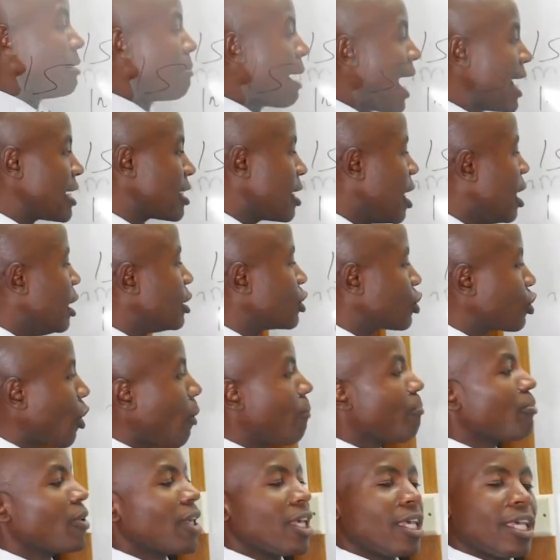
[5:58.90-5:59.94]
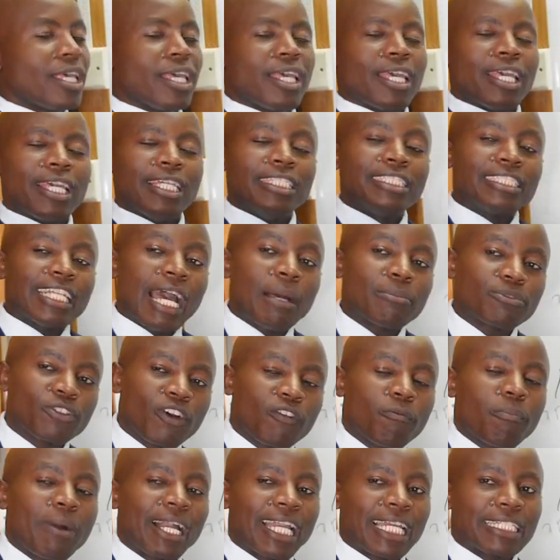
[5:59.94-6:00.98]
demand. So in terms
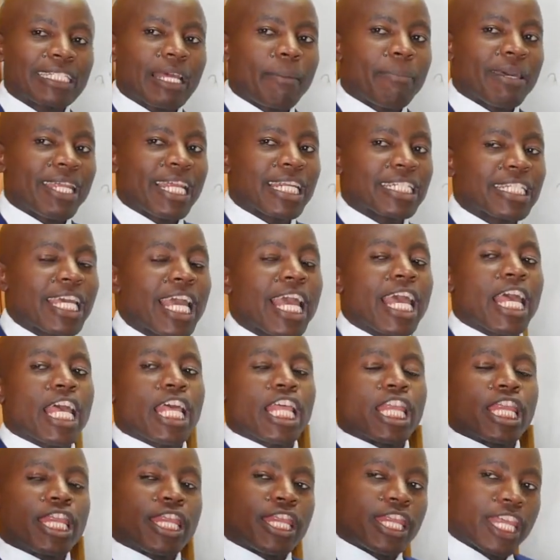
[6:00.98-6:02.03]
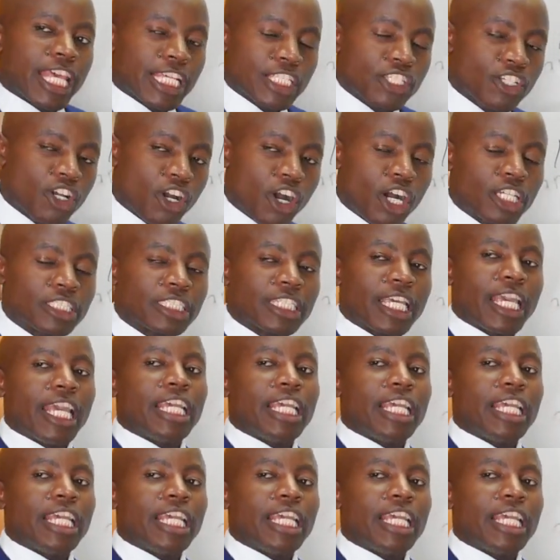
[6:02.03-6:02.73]
of marketability, this course